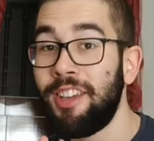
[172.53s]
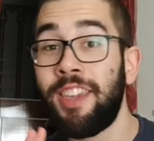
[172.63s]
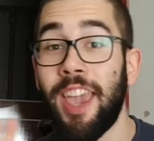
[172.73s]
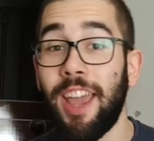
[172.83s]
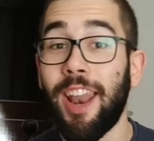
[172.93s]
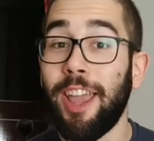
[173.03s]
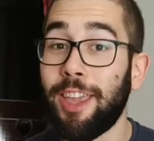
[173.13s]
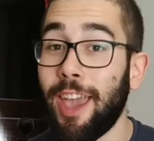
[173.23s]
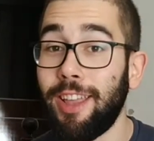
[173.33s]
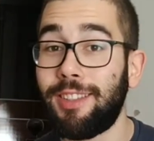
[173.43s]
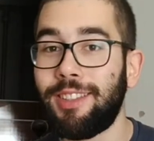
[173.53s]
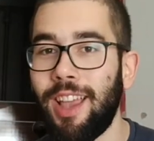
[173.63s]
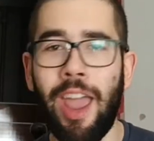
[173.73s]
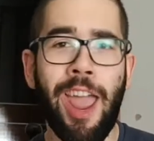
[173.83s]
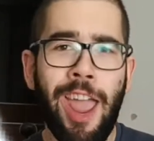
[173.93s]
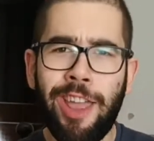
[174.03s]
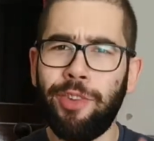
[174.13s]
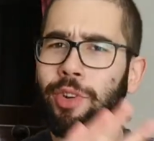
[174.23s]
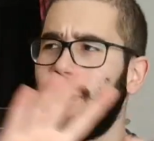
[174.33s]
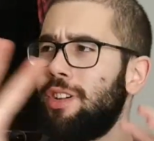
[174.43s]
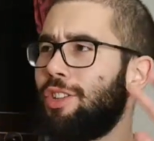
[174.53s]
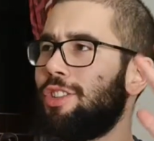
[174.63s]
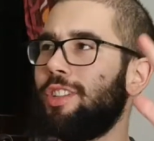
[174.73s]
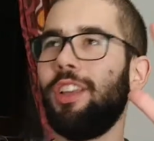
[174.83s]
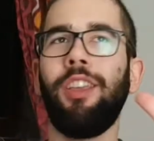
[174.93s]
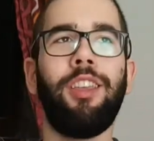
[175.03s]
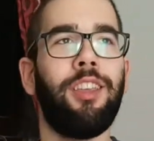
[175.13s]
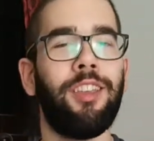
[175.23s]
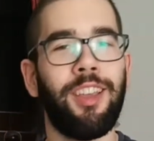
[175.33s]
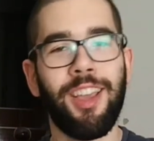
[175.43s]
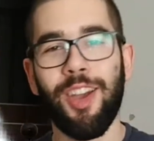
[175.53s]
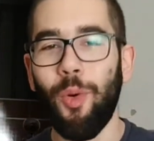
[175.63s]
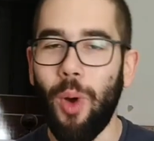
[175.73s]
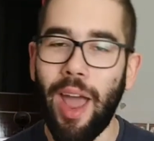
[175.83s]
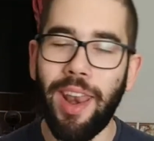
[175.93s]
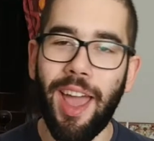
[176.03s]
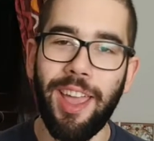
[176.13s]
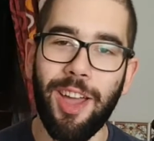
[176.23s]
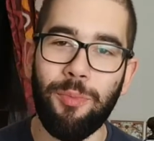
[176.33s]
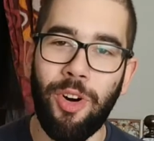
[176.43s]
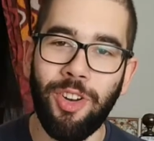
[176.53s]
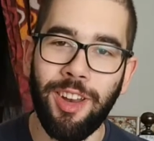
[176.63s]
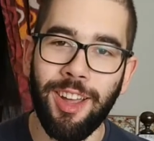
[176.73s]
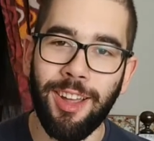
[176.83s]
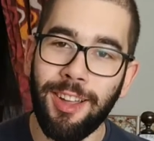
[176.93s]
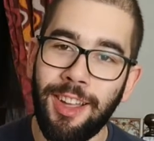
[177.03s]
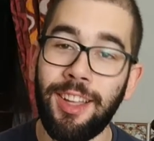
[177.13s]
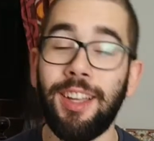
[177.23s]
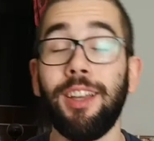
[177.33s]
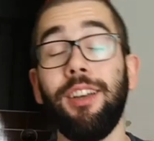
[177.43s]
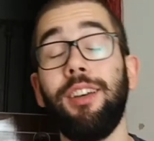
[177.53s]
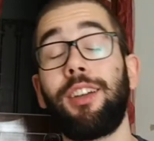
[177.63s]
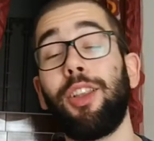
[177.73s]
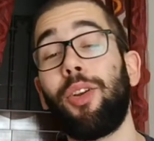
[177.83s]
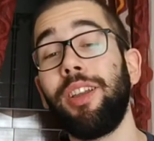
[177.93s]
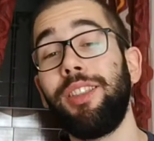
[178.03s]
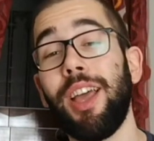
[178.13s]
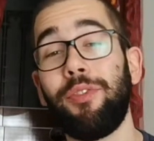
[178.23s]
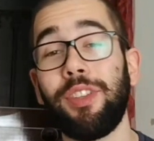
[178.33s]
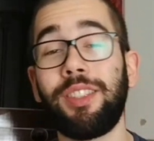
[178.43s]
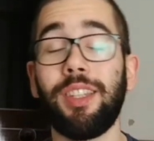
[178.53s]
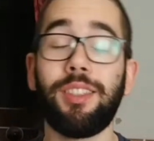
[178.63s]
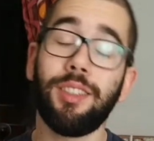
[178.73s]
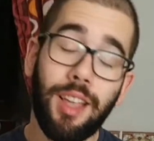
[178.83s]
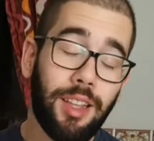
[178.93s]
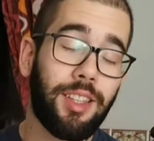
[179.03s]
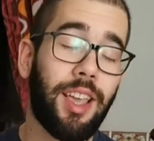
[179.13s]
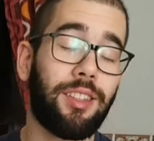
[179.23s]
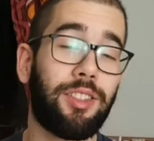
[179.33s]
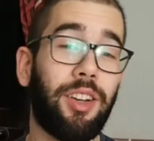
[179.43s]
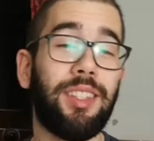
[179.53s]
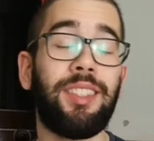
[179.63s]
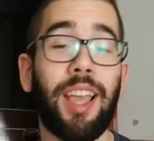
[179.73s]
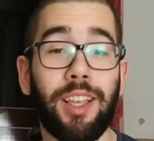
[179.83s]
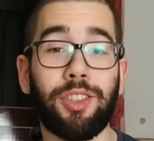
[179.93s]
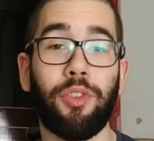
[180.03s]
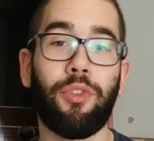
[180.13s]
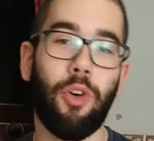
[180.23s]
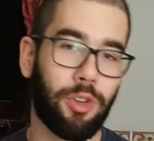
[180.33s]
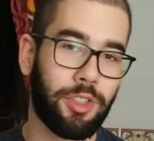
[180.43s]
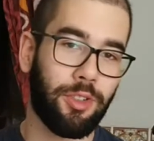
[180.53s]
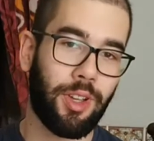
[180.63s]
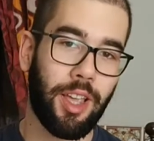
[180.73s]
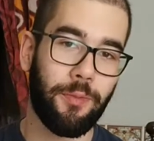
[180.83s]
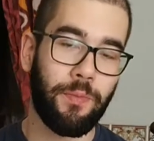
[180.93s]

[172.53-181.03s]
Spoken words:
Can I get energy when I am on a caloric deficit? And the answer is yes, of course you can.